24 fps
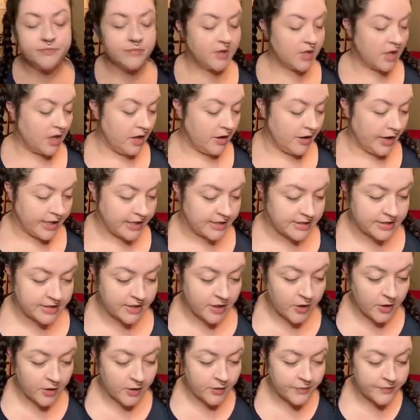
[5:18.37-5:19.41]
All right,
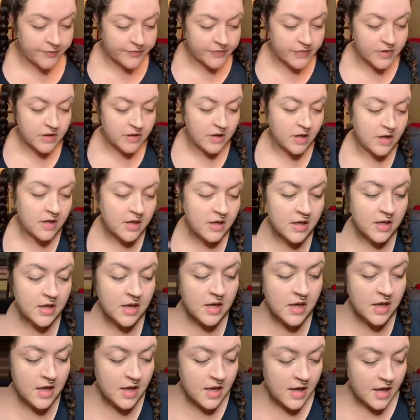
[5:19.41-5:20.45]
so
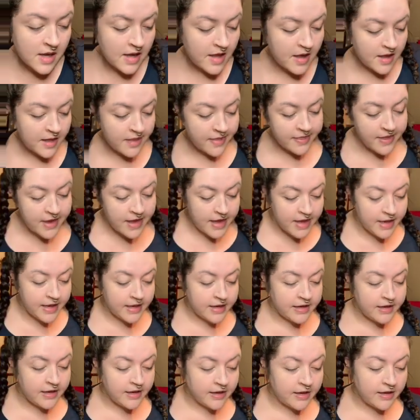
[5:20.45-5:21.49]

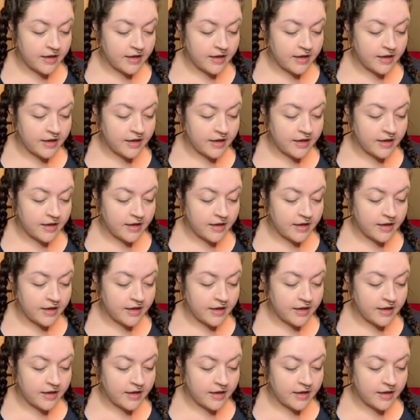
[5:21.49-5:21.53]
then